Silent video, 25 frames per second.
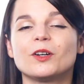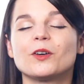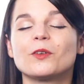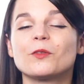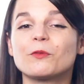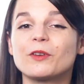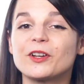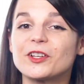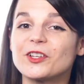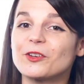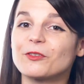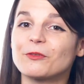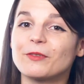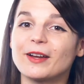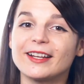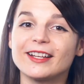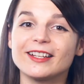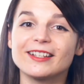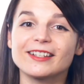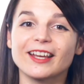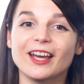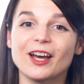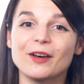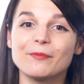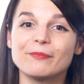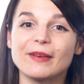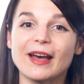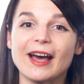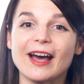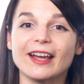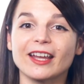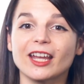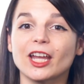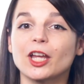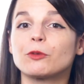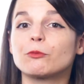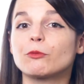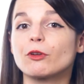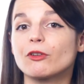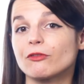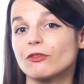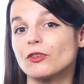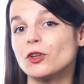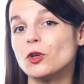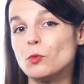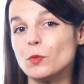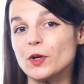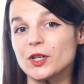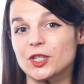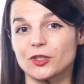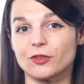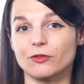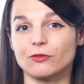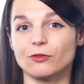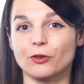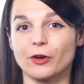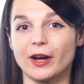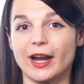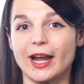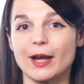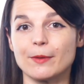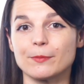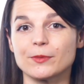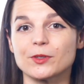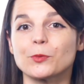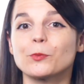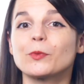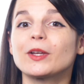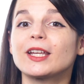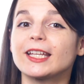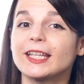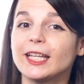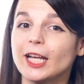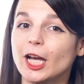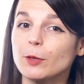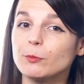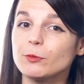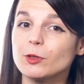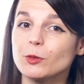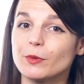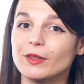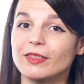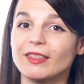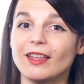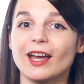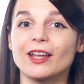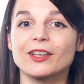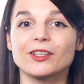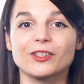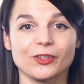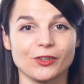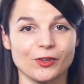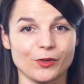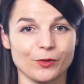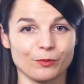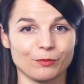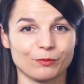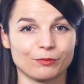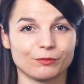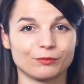When you're ready to come back and review what you've crammed, we can help you with that too.